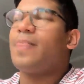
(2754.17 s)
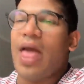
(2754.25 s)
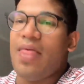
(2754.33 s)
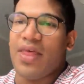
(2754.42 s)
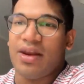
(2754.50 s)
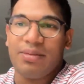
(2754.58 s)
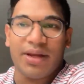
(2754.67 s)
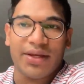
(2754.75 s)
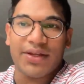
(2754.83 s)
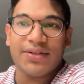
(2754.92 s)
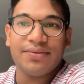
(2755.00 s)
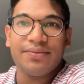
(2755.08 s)
and then applying
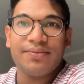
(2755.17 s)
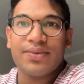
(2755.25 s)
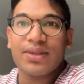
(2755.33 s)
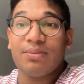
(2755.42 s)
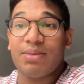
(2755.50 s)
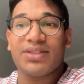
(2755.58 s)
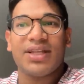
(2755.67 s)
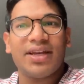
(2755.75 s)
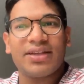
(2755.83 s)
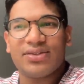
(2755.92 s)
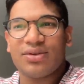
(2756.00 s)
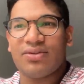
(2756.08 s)
it, because then
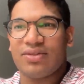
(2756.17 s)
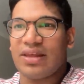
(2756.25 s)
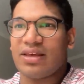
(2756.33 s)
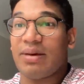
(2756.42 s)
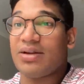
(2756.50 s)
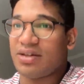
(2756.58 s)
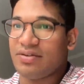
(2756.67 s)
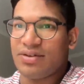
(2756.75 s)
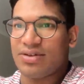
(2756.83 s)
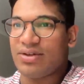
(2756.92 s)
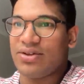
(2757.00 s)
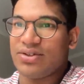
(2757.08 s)
I can sort of think about
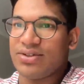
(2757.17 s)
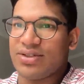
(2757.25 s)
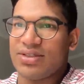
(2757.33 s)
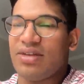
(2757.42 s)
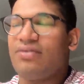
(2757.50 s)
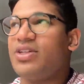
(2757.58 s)
different solutions and stuff.